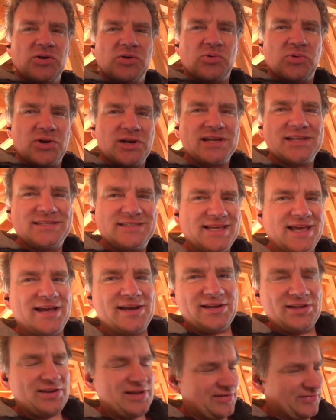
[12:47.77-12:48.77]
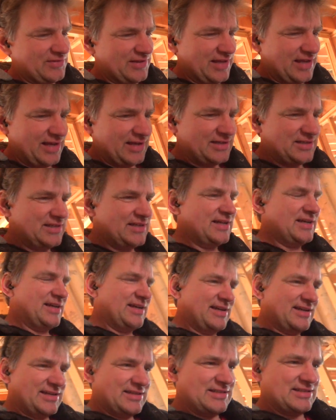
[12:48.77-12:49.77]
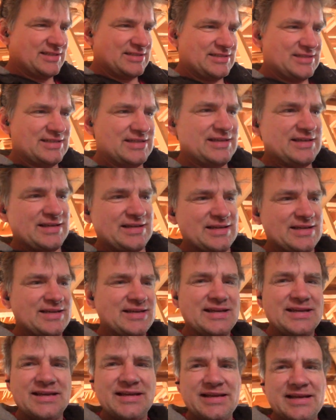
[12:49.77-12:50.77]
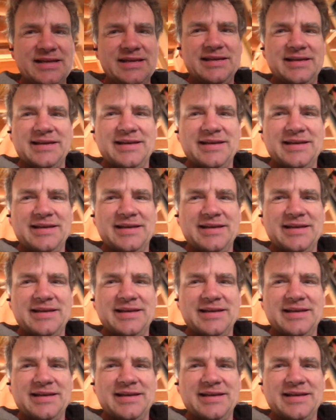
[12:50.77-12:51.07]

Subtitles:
working downhill off the edge, I'm